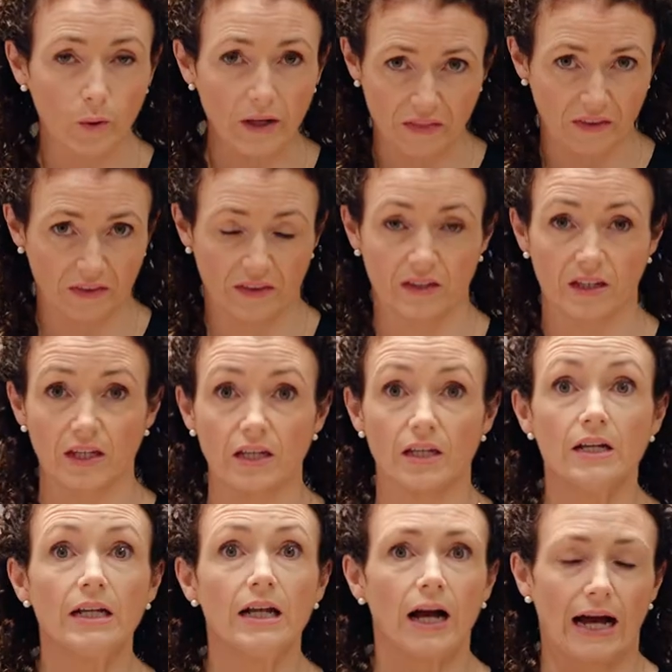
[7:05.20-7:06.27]
with the
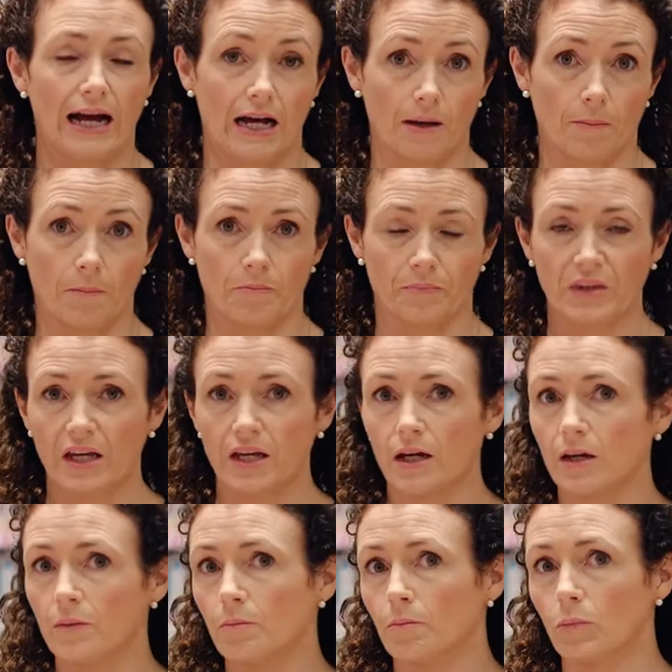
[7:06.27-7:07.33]

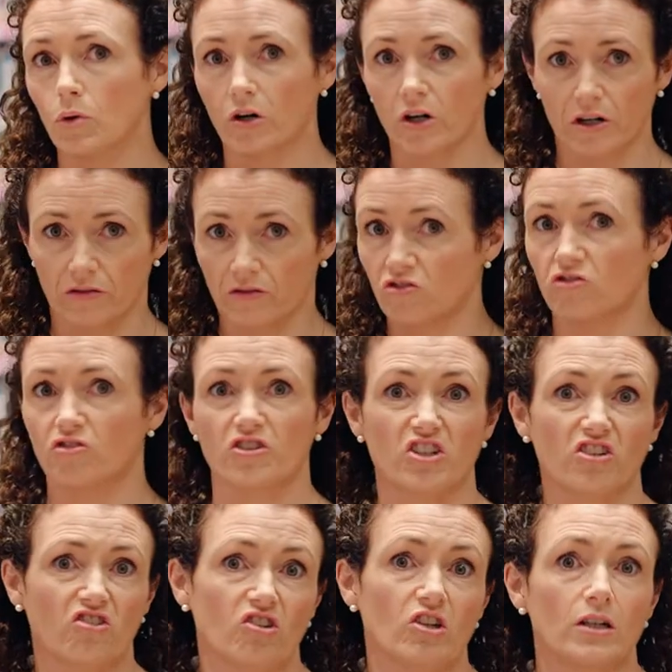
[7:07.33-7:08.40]
more
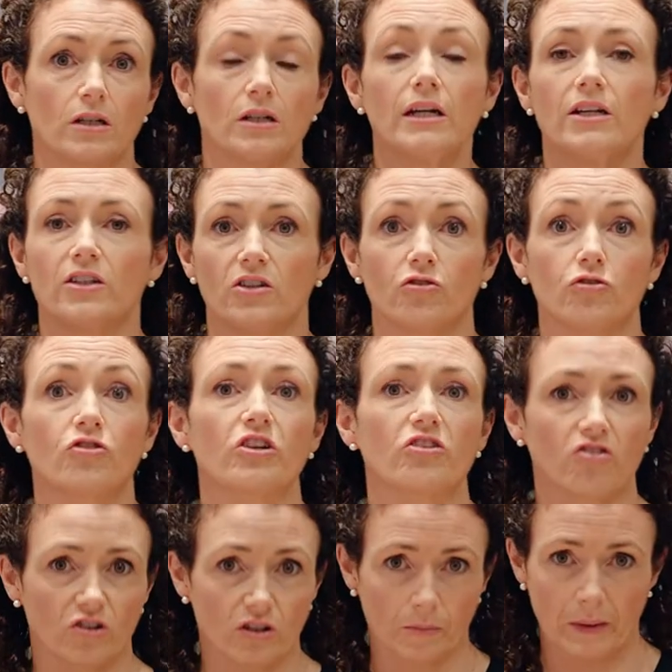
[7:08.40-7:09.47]
traditional
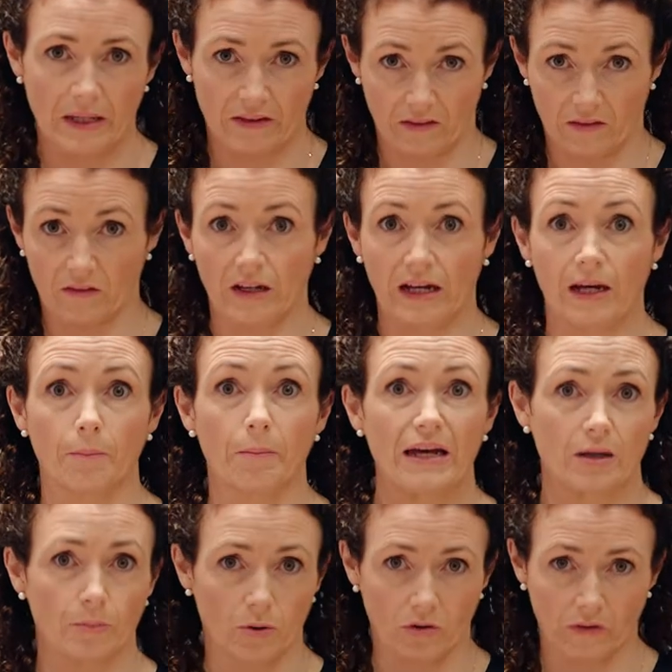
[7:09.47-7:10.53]
nutritional based
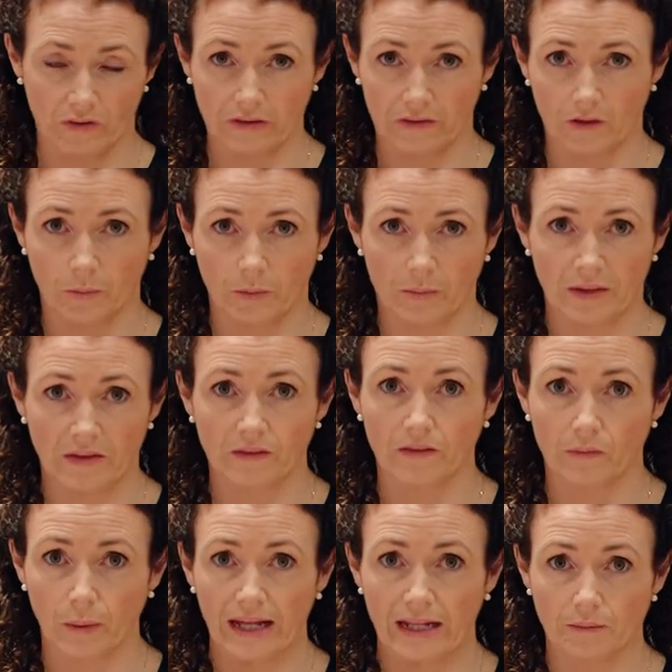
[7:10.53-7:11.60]
menopausal supplements as
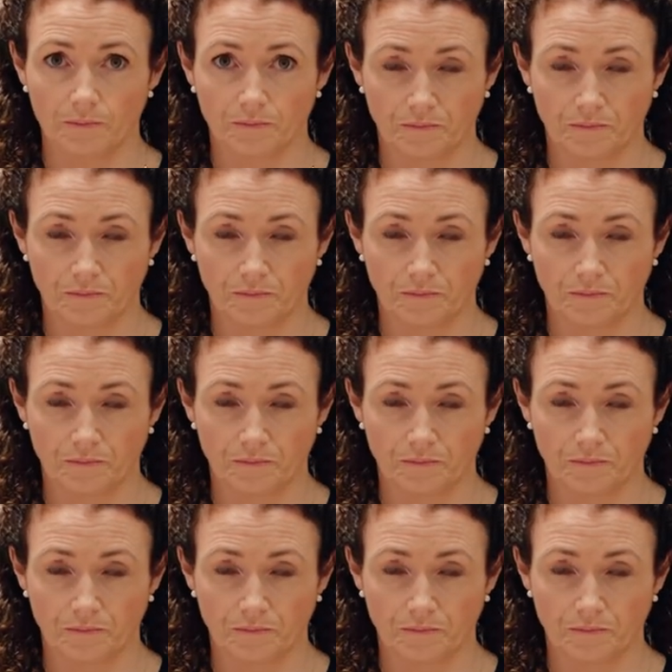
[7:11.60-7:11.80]
well.